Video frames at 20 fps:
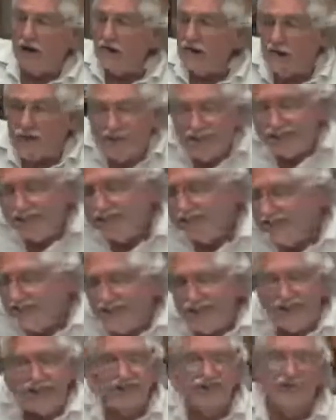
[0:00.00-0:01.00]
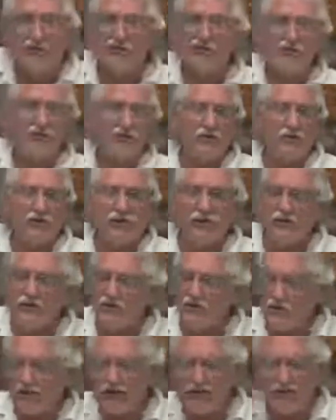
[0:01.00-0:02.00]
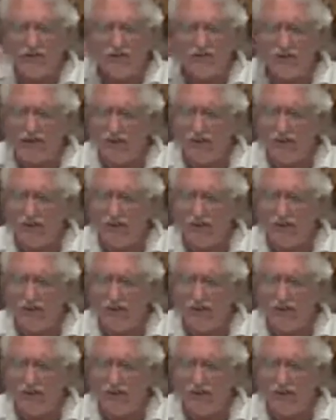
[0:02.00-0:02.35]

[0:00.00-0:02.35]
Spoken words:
I mean, it's just the difference between treating with